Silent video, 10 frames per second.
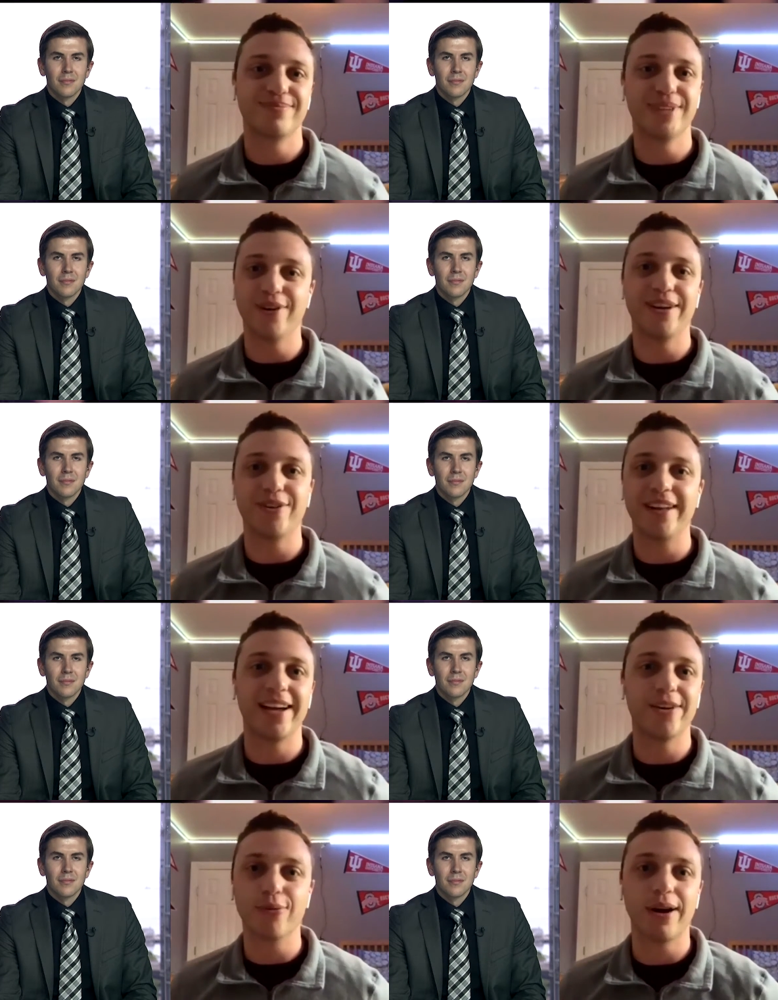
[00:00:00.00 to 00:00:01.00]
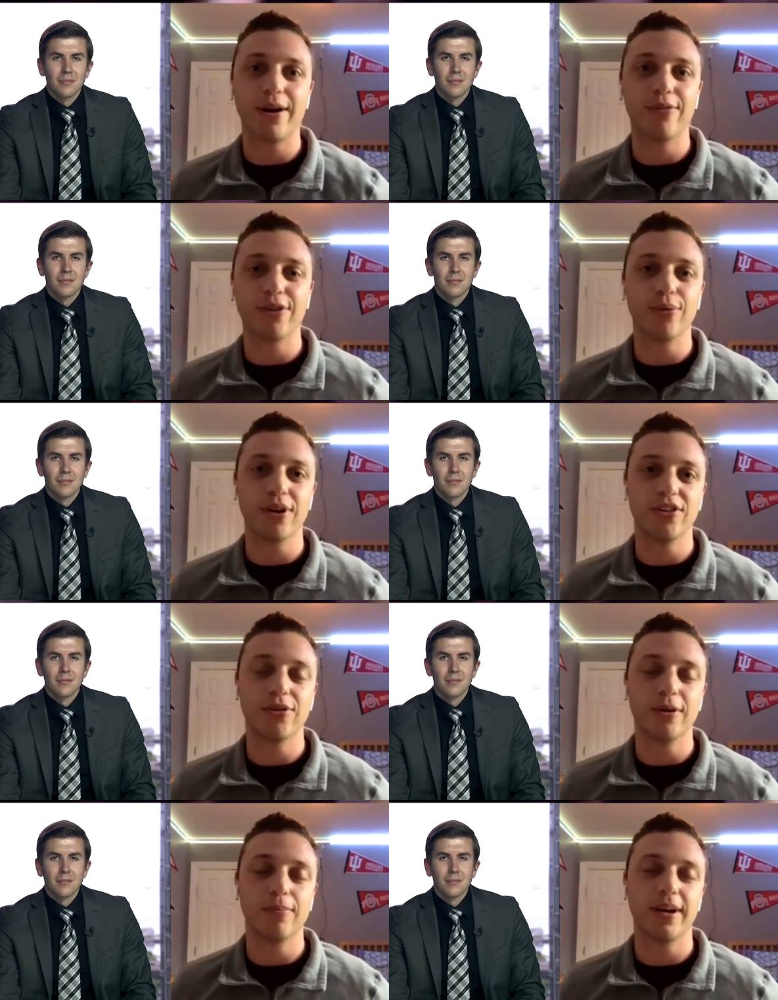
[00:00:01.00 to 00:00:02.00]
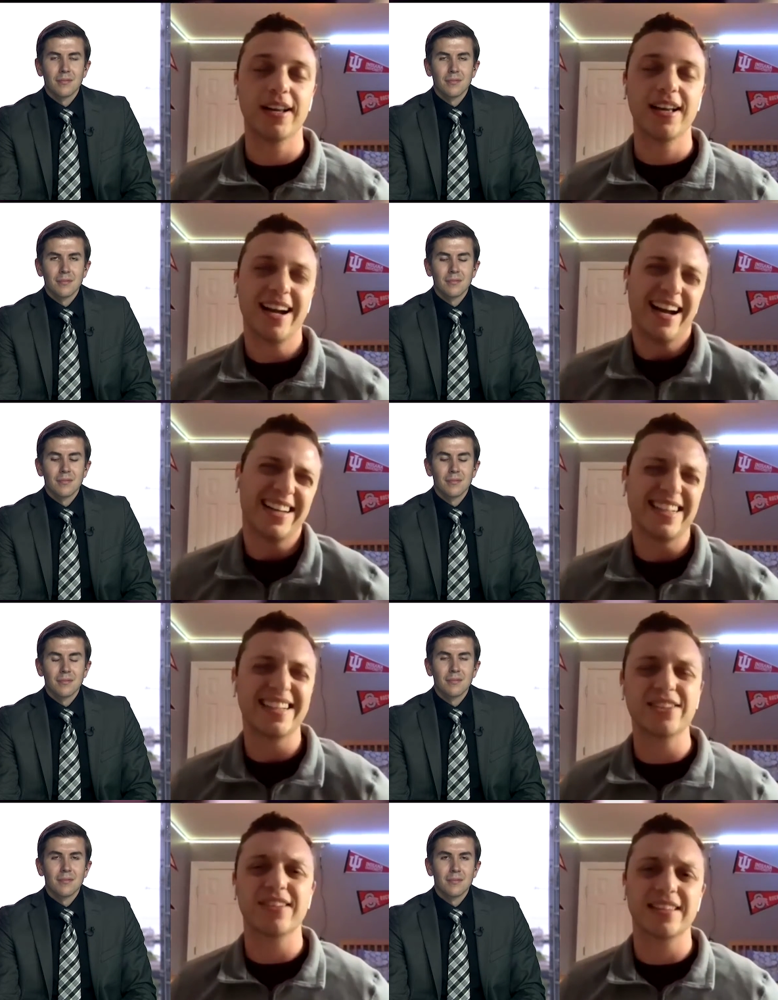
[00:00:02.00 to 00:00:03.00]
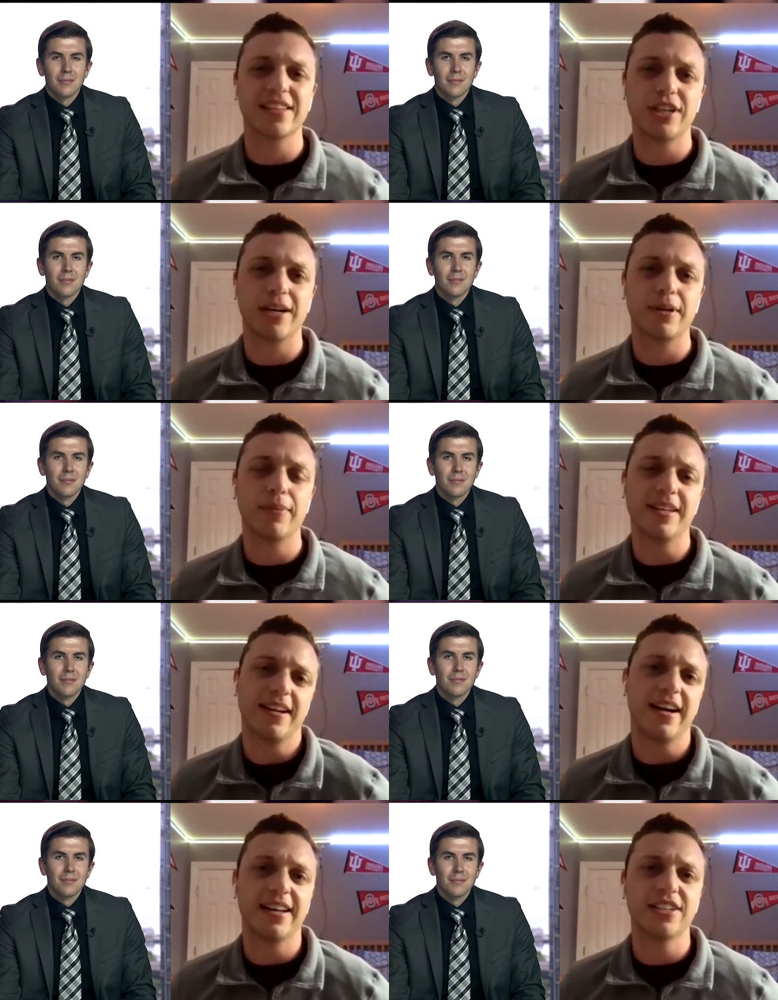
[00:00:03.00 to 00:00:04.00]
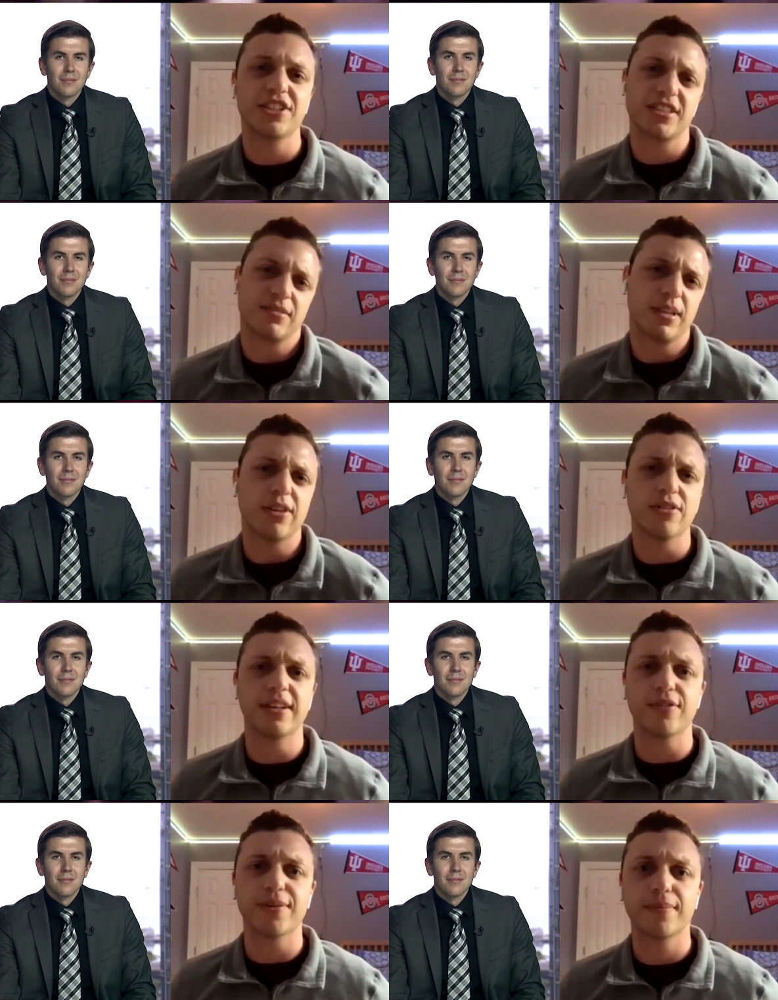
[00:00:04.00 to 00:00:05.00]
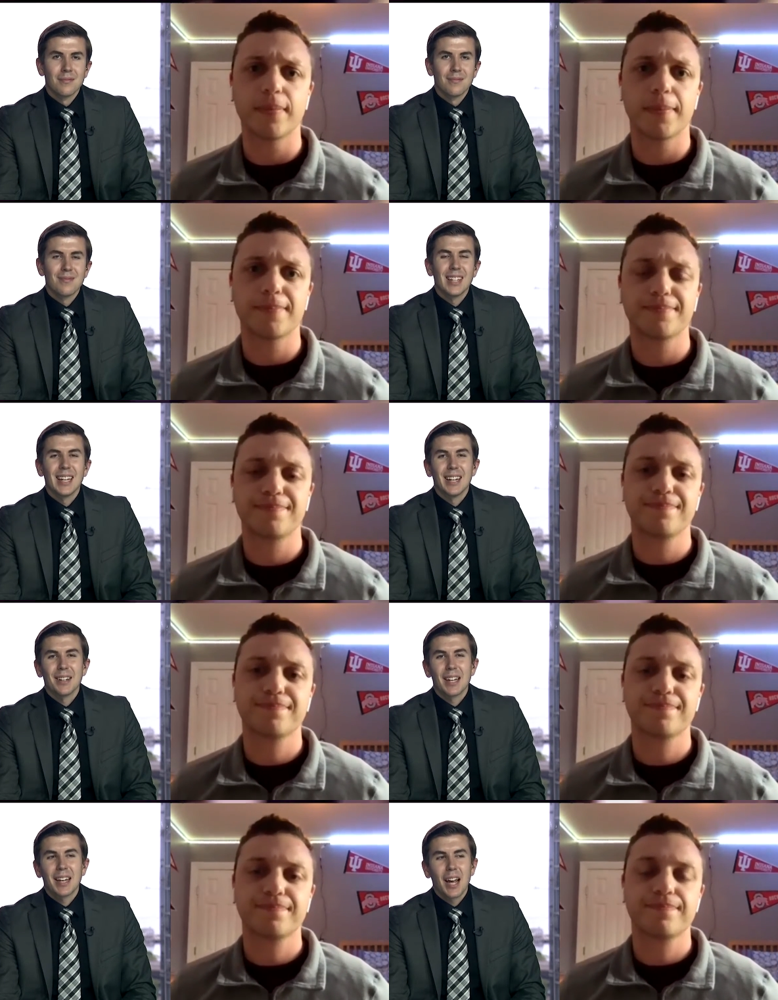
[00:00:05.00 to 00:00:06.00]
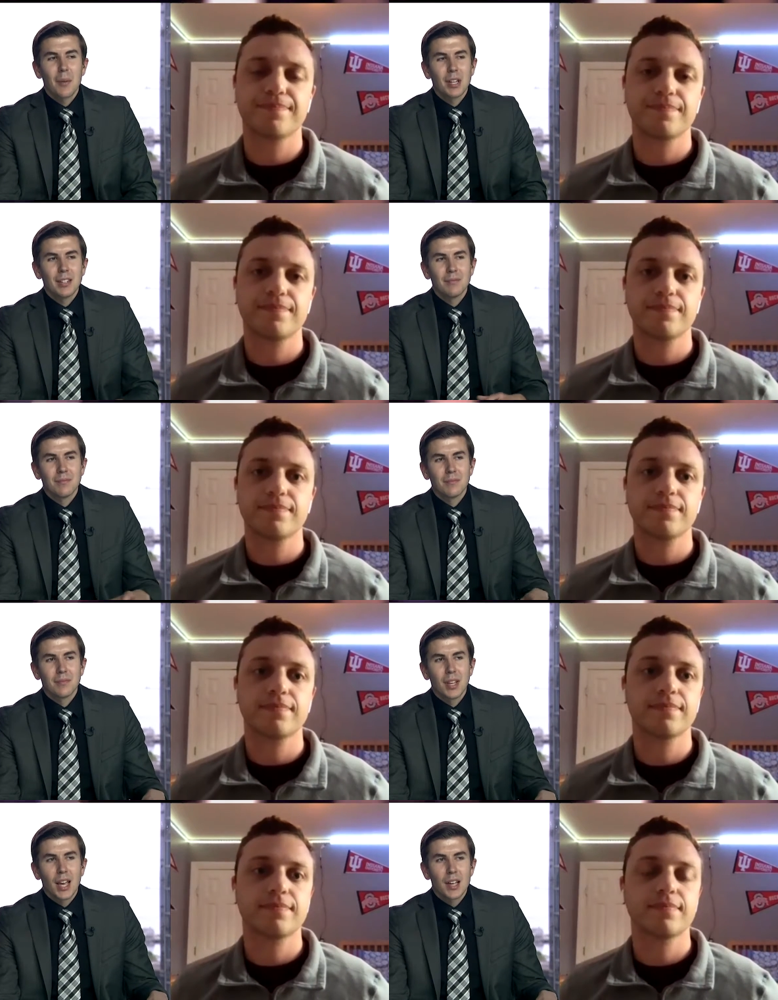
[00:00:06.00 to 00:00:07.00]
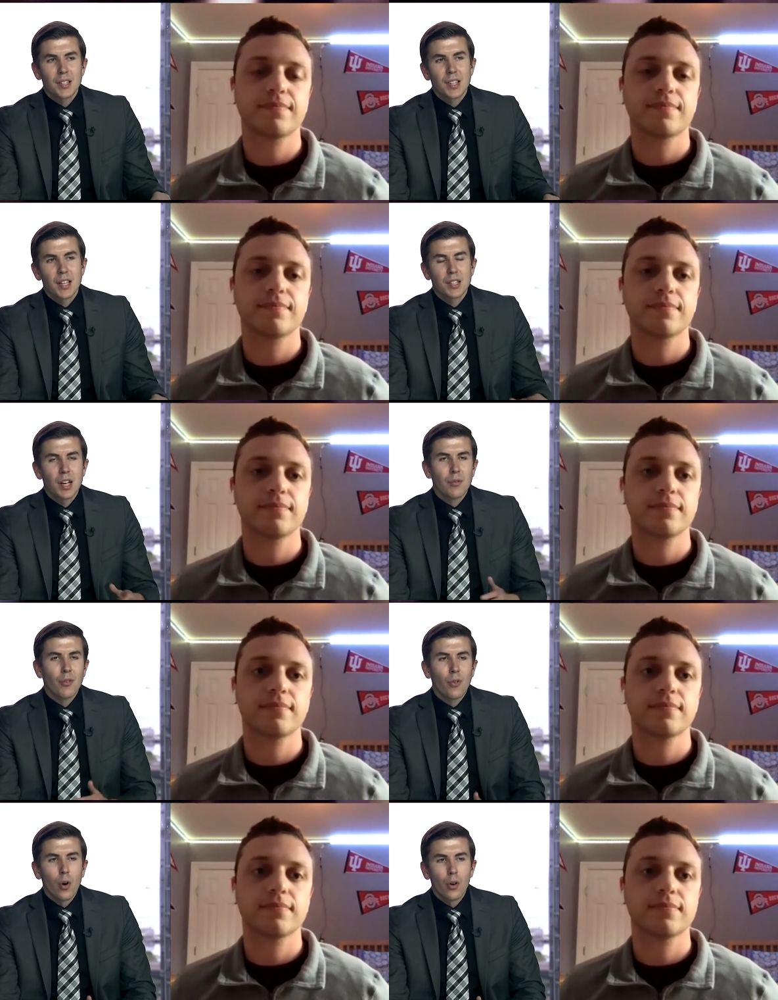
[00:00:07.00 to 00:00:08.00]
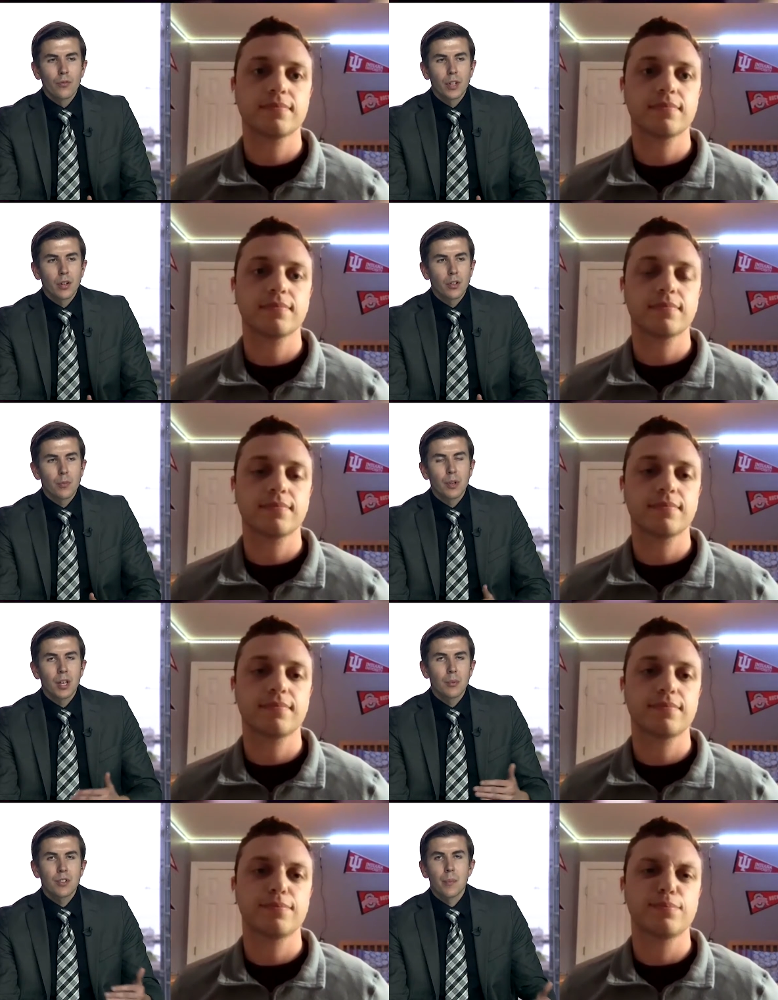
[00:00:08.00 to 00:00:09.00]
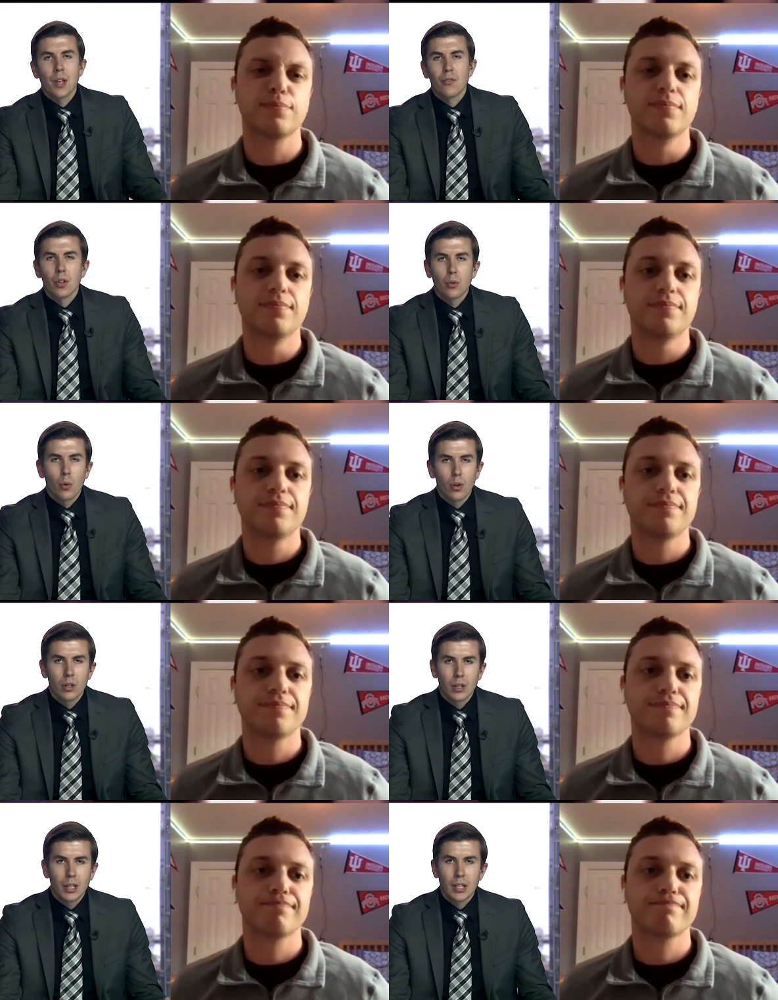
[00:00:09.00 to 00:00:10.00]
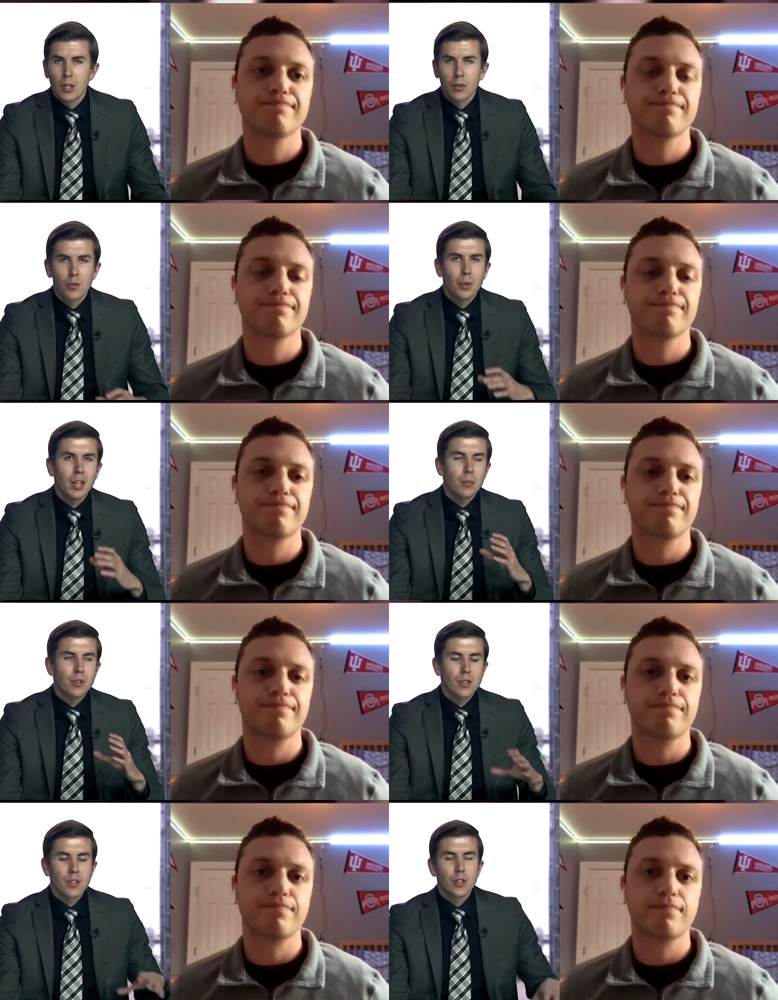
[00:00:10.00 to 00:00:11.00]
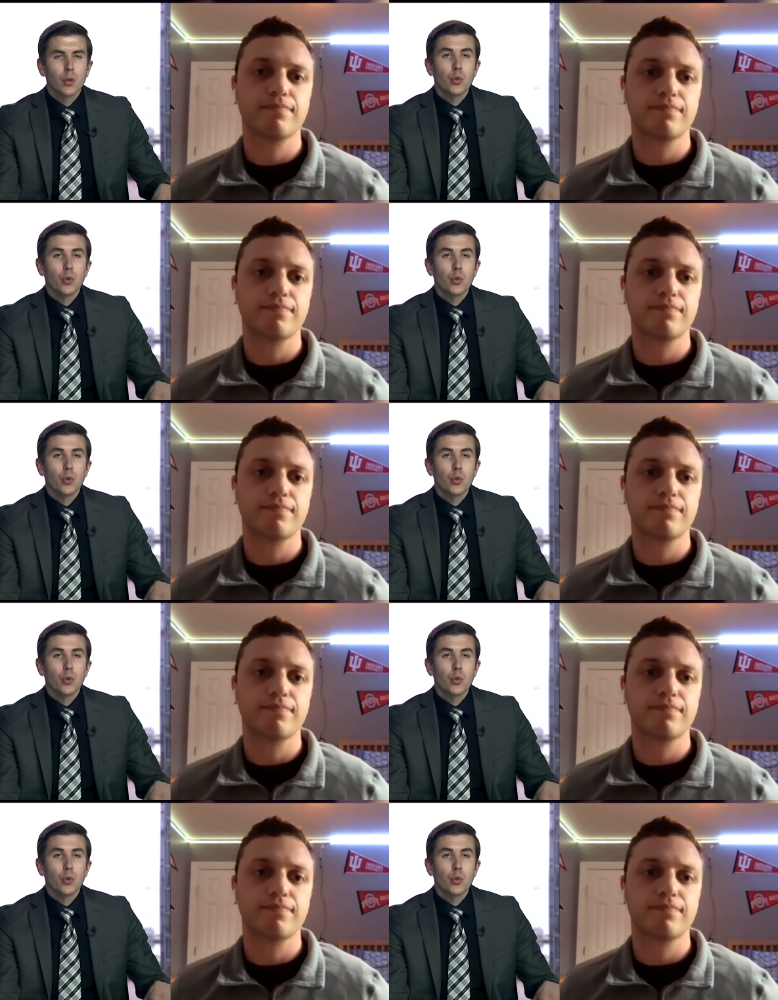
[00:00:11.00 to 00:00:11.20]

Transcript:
Speaker 1: you know internet or however you want to do it but I, I still think the job could be done it's just a little different
Speaker 2: yeah and i mean as things have evolved you know you've been able to pivot accordingly you know you've been able to still